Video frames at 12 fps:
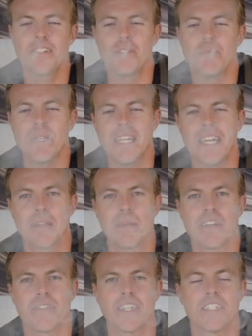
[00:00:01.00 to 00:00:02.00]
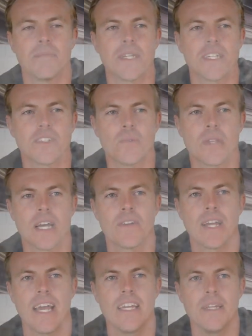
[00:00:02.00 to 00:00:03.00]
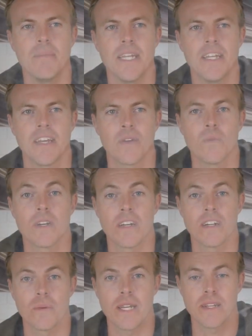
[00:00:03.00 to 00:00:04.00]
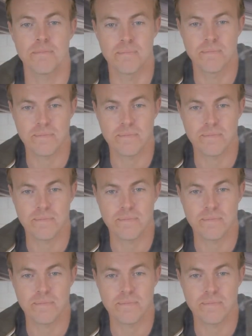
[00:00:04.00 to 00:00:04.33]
to meaning, my friends, because without any meaning, what are we?